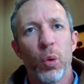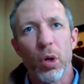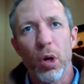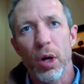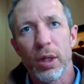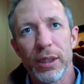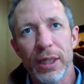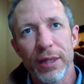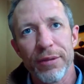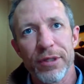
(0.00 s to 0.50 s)
We're
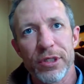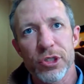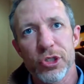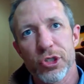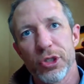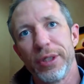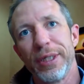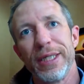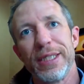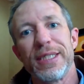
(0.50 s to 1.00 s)
all on this
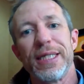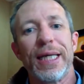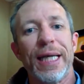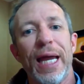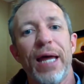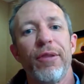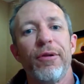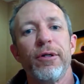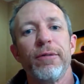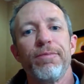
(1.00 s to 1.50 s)
journey
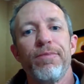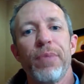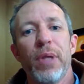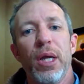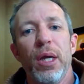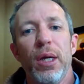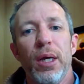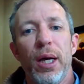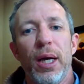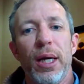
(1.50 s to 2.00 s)
together.
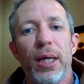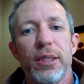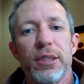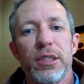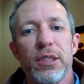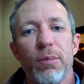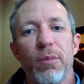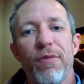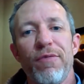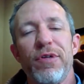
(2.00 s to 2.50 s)

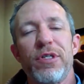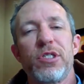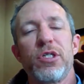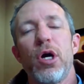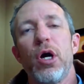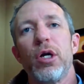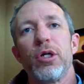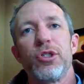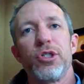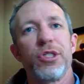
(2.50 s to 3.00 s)
Some of
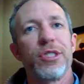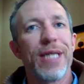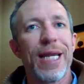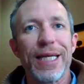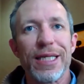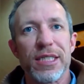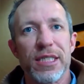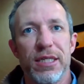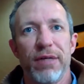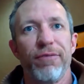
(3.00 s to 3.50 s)
us are just
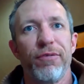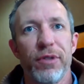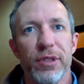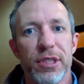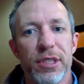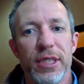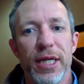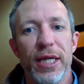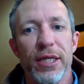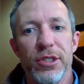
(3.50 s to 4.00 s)
at
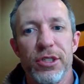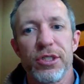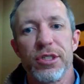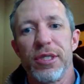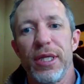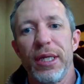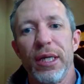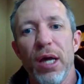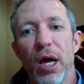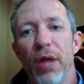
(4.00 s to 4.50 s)
different
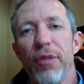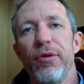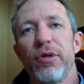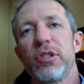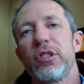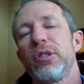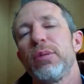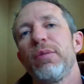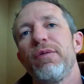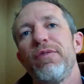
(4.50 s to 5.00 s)
stages than
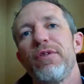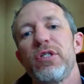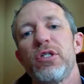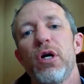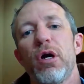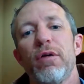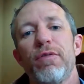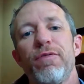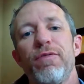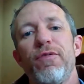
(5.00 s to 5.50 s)
others. Some of
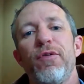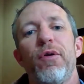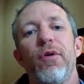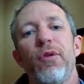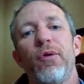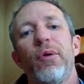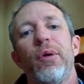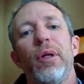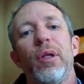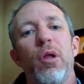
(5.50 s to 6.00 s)
us are
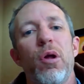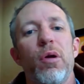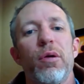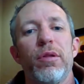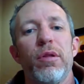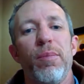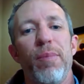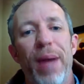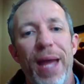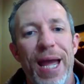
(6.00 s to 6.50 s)
further
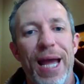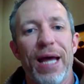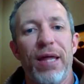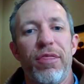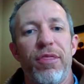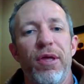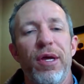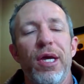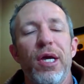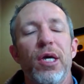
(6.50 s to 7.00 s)
along the
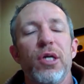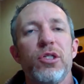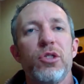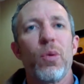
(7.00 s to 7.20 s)
path.